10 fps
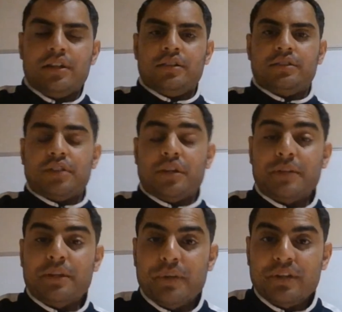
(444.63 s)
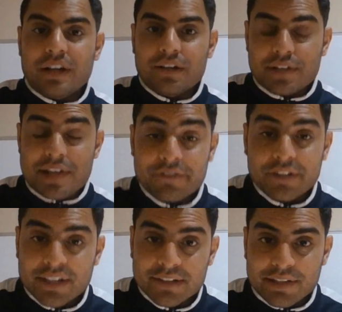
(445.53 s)
So I'm going to put down
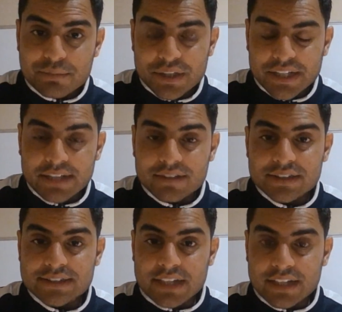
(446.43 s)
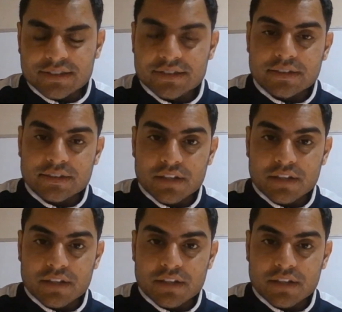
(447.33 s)
everything that we discussed